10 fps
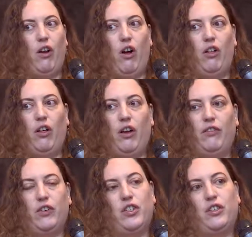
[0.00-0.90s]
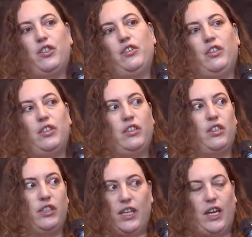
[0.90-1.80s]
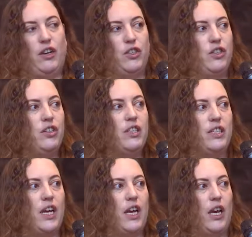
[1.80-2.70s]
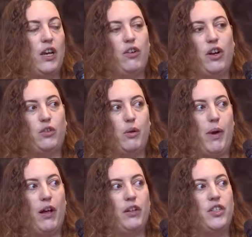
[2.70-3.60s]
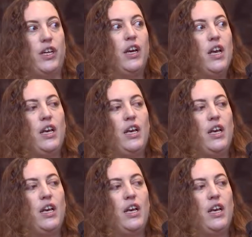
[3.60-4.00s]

all first-year students and second-year students taking introductory biology